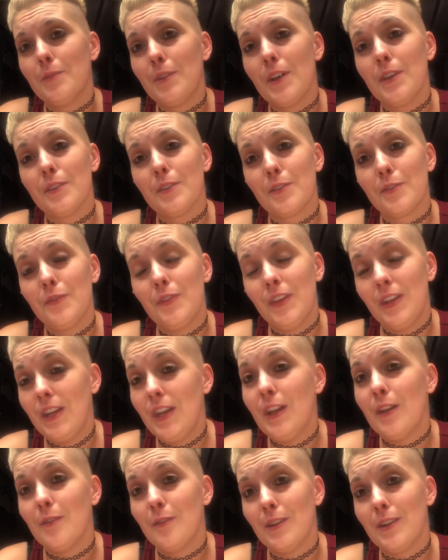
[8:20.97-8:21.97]
nother
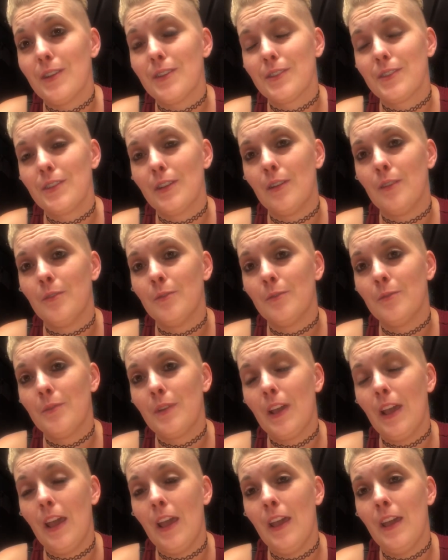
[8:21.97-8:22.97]
video in its
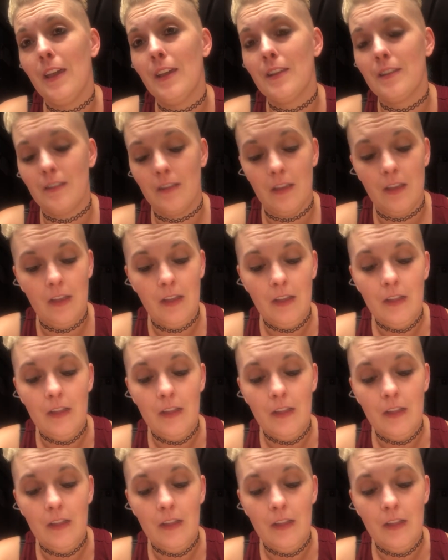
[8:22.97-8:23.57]
own, and